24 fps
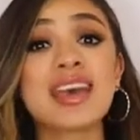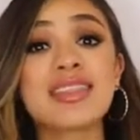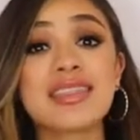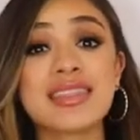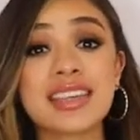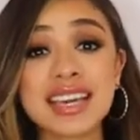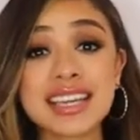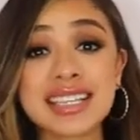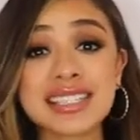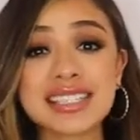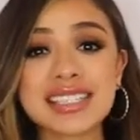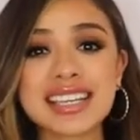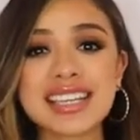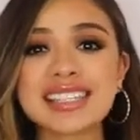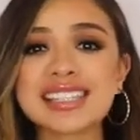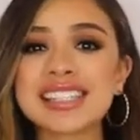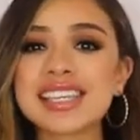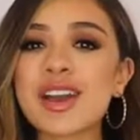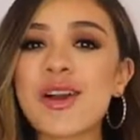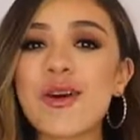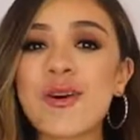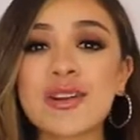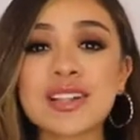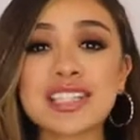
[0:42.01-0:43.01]
This is
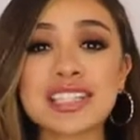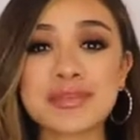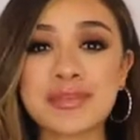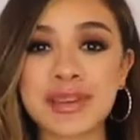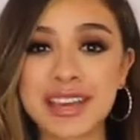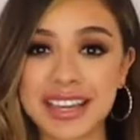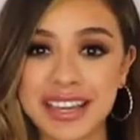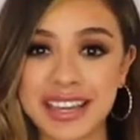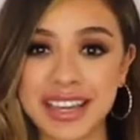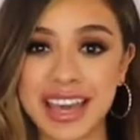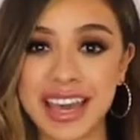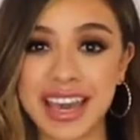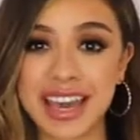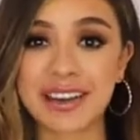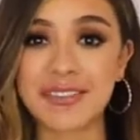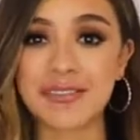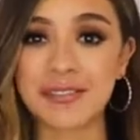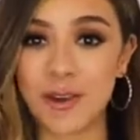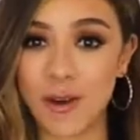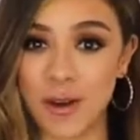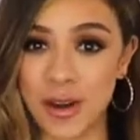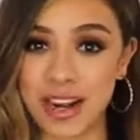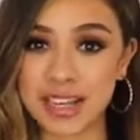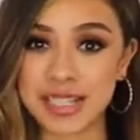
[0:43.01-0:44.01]
the ultimate gig
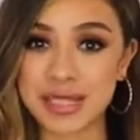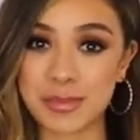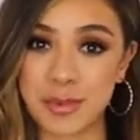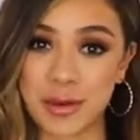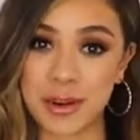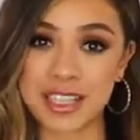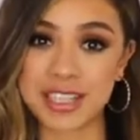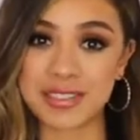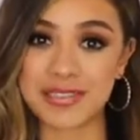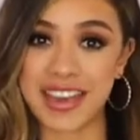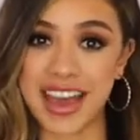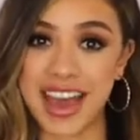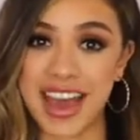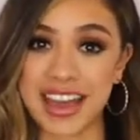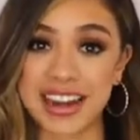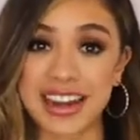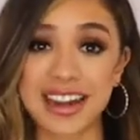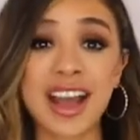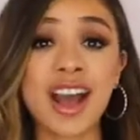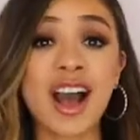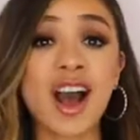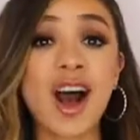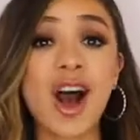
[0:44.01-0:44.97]
for a sports fan.